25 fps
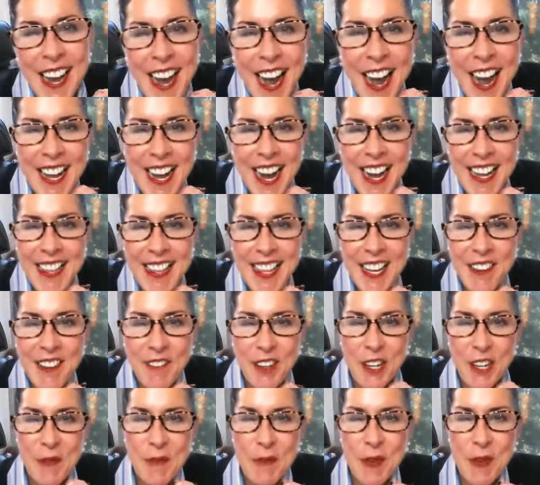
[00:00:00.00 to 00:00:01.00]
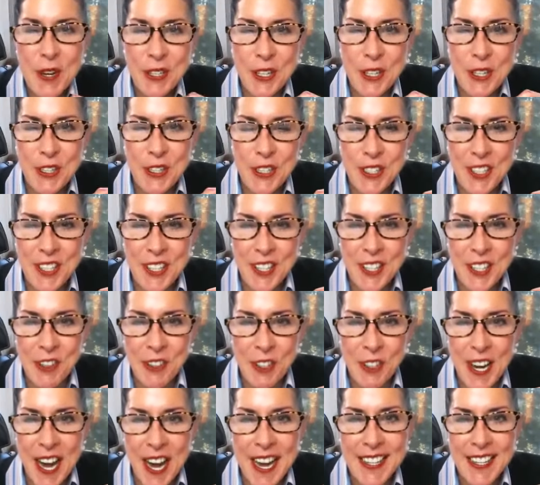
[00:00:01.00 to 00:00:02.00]
I think for your book, you should
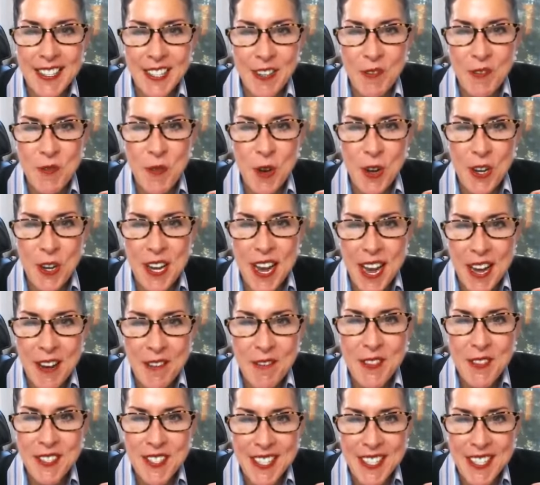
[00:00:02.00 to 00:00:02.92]
create some more names.